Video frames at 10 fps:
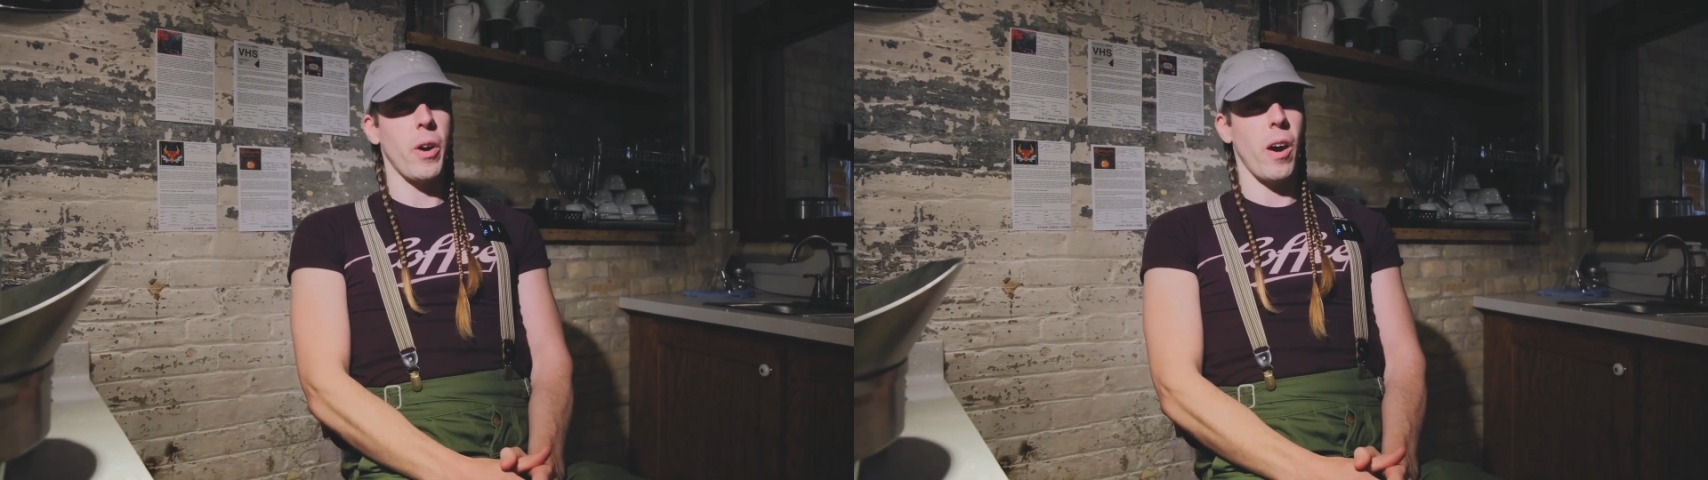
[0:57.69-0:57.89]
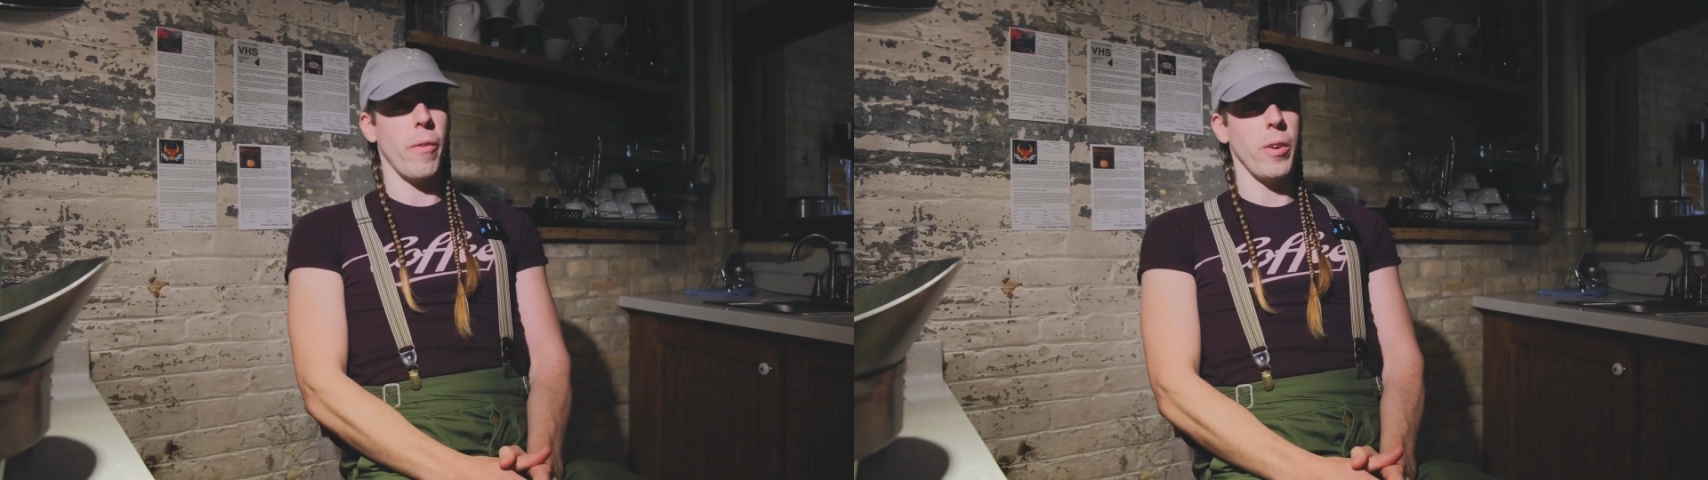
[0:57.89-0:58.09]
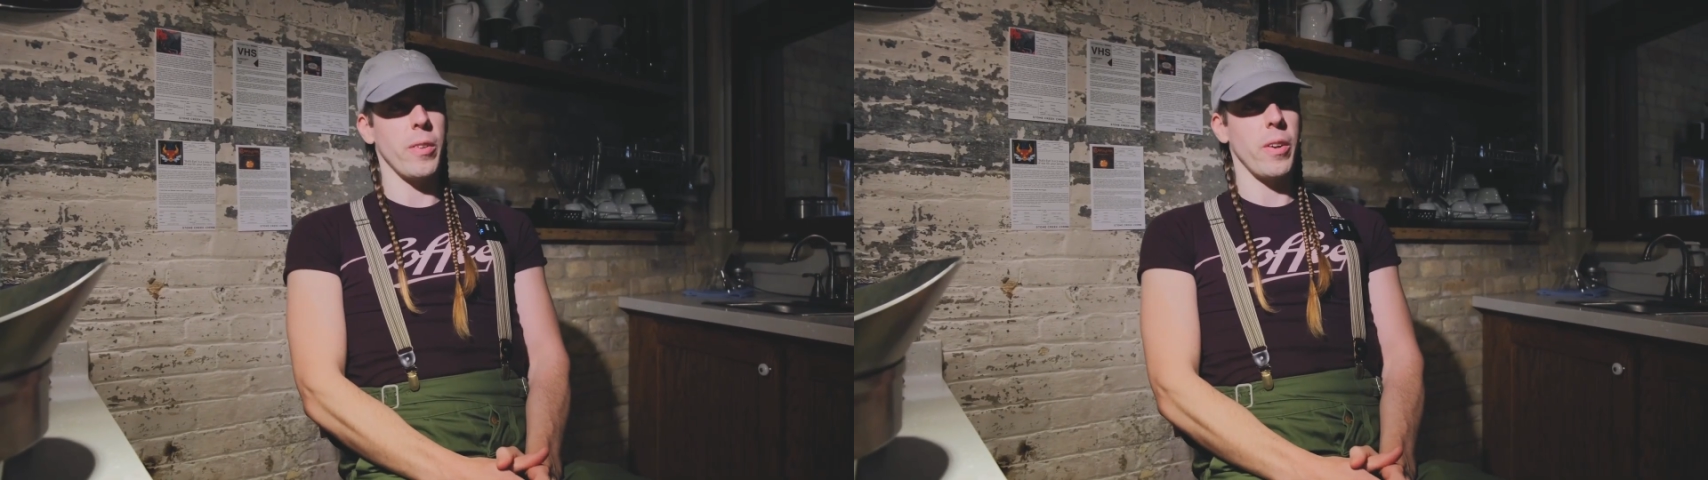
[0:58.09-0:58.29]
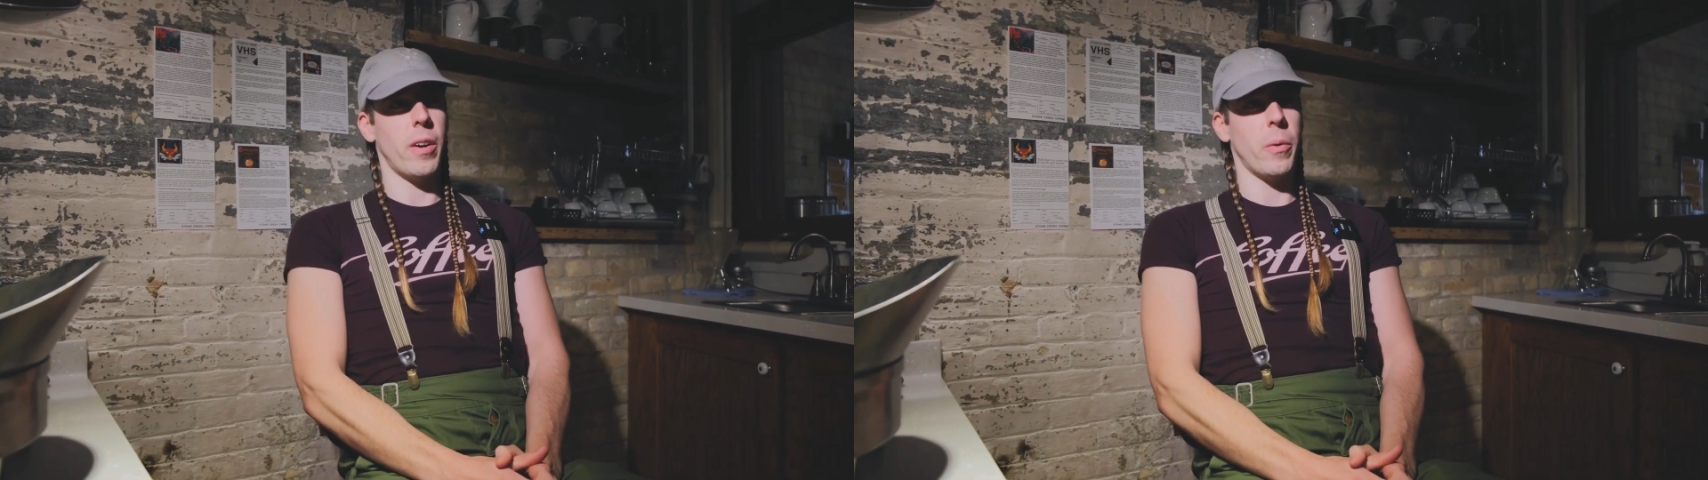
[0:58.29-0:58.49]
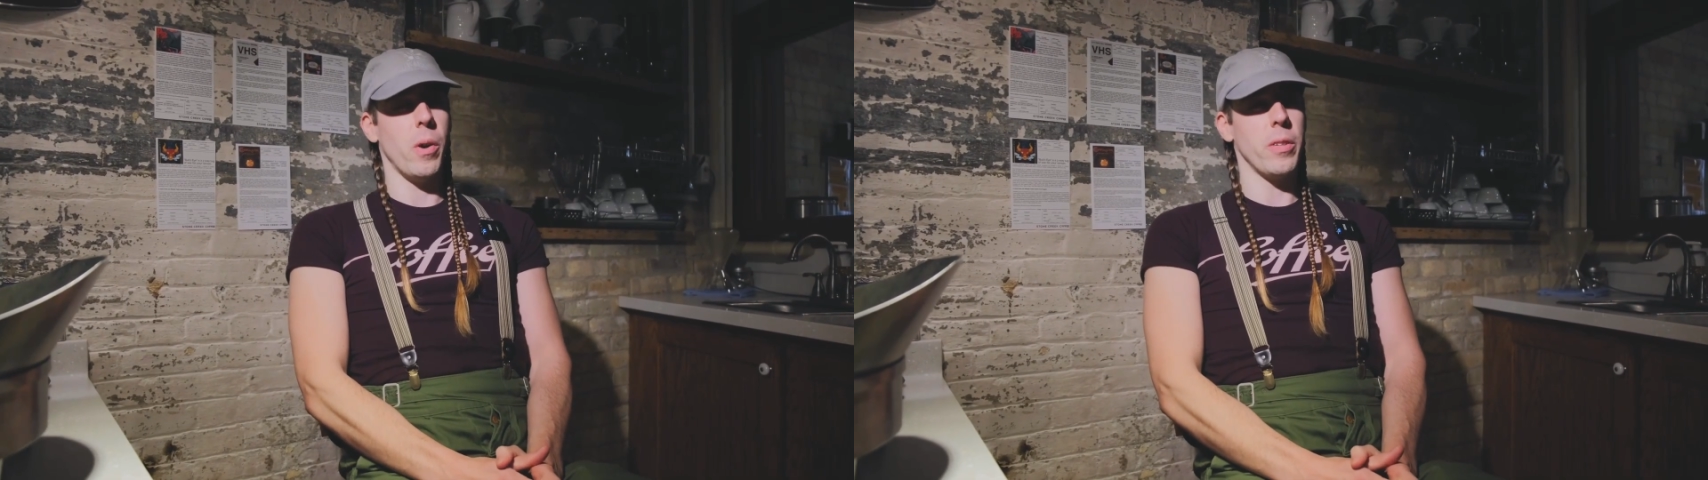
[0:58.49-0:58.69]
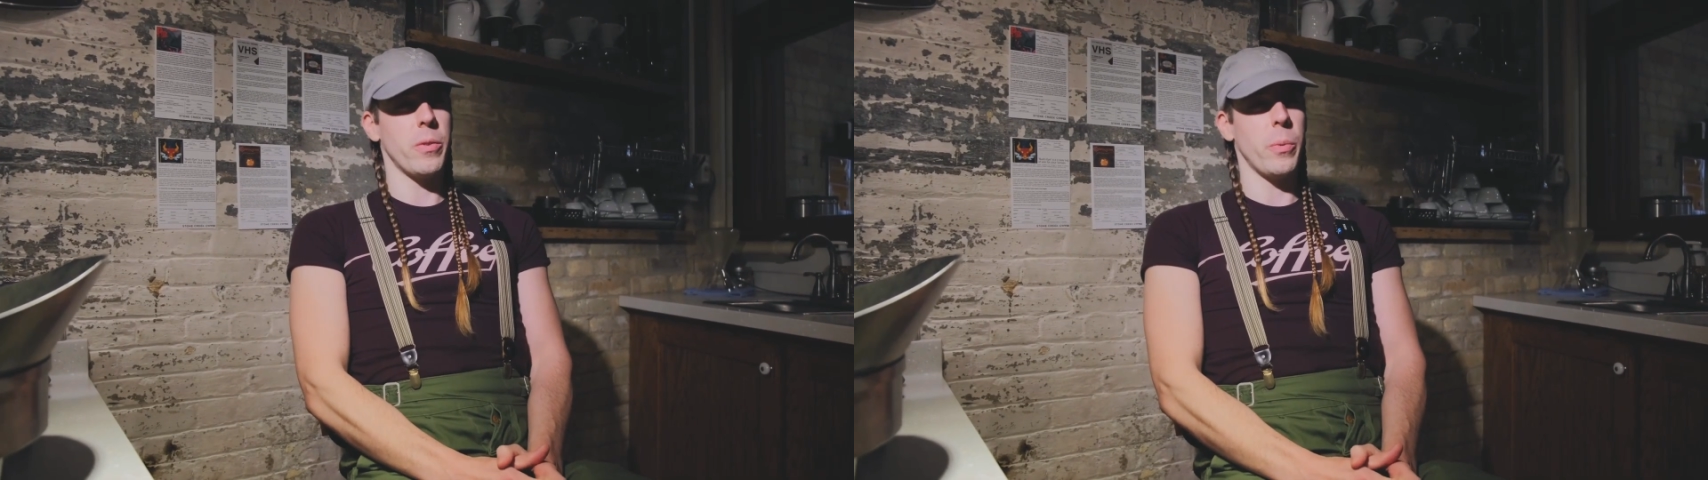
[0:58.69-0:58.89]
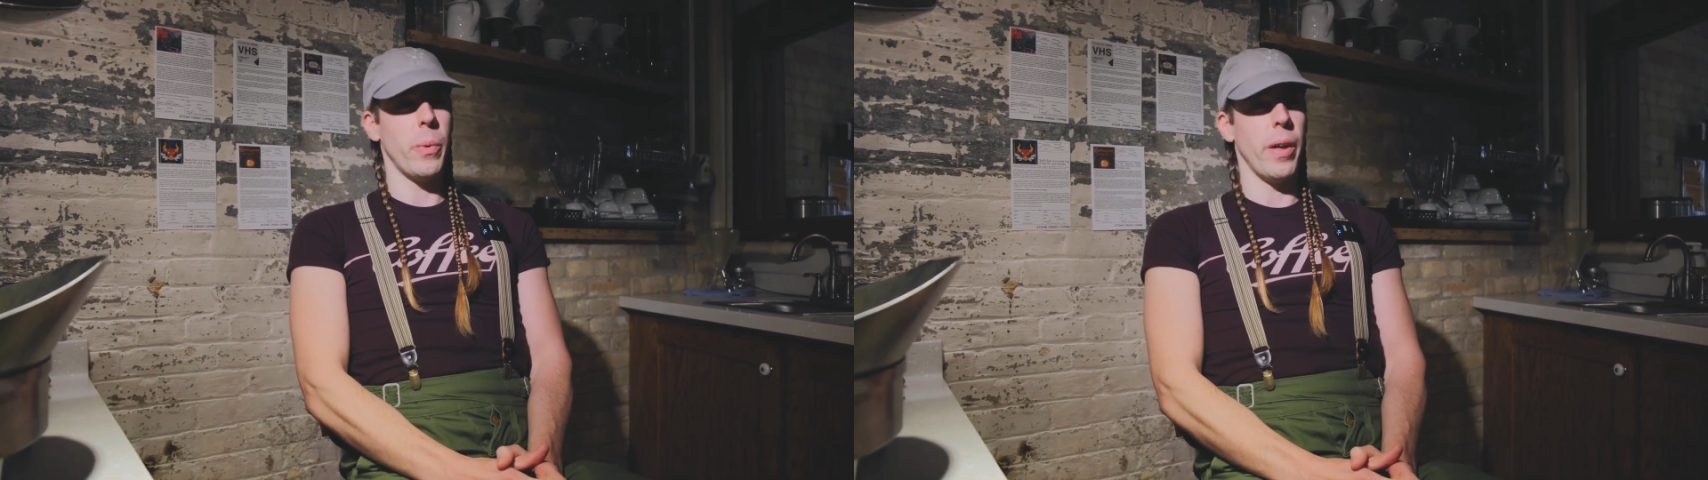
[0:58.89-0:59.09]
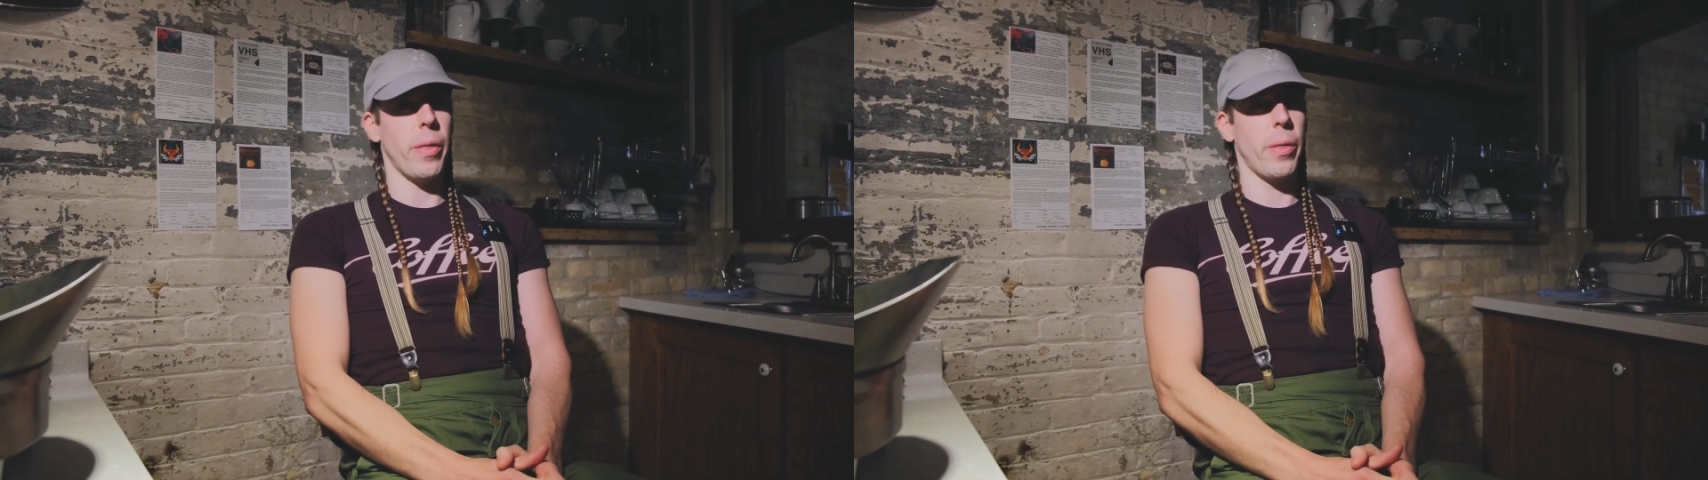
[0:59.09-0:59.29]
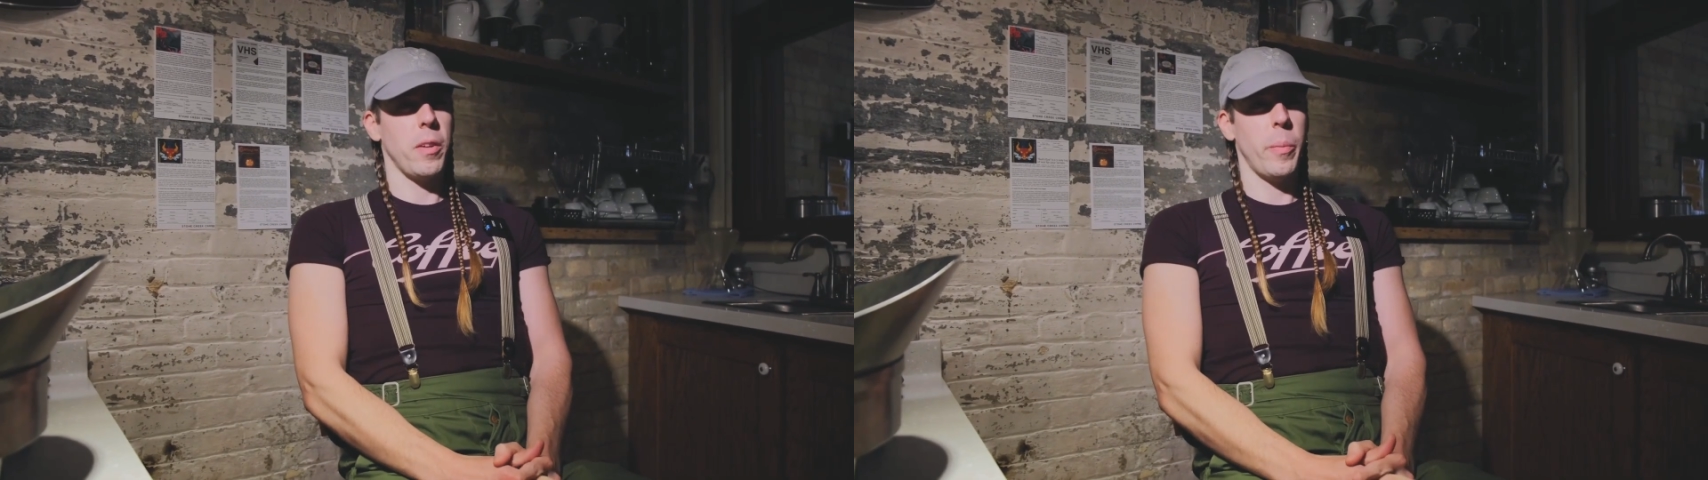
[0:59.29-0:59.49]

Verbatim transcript: coffees are ones with